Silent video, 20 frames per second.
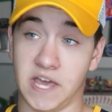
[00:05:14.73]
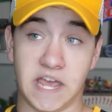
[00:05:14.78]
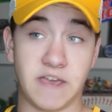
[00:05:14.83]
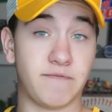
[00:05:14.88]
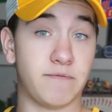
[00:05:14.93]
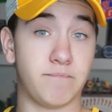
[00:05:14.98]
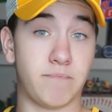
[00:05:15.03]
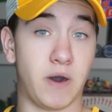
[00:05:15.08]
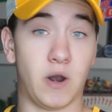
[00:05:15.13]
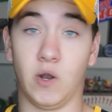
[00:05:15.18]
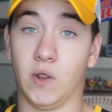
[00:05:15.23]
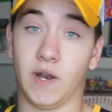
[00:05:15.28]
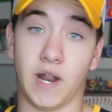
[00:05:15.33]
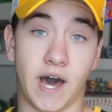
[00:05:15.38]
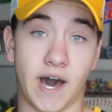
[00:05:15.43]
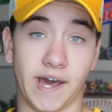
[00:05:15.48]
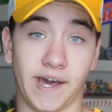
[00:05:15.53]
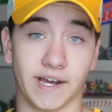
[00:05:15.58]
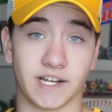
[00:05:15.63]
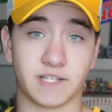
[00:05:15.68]
even better than
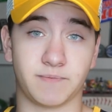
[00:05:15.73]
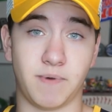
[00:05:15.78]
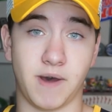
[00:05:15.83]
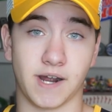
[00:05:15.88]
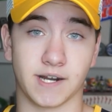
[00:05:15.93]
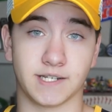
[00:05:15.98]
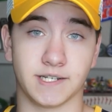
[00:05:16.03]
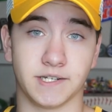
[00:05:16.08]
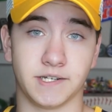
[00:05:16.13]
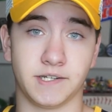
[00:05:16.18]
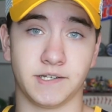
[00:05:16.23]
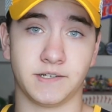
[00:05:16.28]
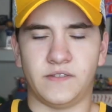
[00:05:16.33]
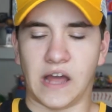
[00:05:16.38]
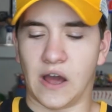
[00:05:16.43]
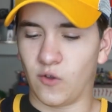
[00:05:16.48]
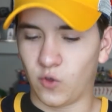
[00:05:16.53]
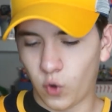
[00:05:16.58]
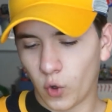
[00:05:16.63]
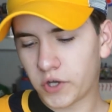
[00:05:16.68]
I expected.
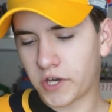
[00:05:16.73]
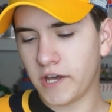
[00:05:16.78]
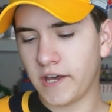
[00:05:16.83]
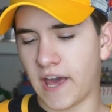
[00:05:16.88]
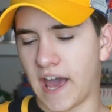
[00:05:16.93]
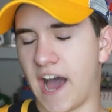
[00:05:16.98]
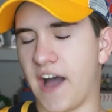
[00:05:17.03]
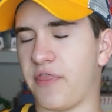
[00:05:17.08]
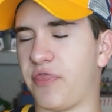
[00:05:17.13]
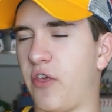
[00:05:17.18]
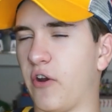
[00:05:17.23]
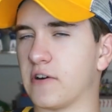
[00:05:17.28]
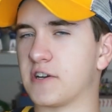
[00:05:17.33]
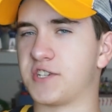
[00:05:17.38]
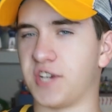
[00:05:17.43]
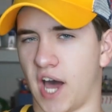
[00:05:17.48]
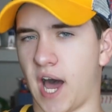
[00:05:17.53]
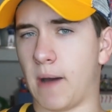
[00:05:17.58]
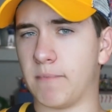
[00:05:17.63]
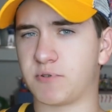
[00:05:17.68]
Now, looking at their
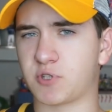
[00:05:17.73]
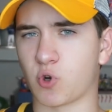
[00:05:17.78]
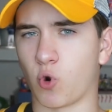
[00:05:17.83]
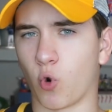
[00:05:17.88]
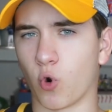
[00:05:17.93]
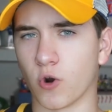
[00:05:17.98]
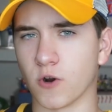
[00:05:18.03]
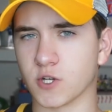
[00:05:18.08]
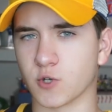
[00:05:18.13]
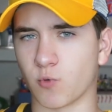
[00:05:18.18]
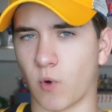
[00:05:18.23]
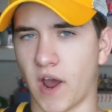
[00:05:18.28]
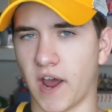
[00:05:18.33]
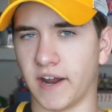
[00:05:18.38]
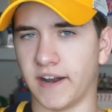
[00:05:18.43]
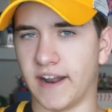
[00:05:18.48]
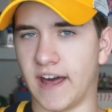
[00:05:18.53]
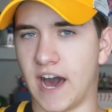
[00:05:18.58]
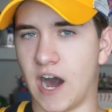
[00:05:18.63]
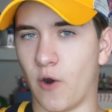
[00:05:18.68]
top scores
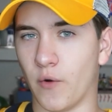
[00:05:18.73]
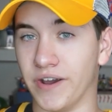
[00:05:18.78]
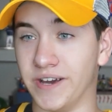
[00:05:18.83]
right now,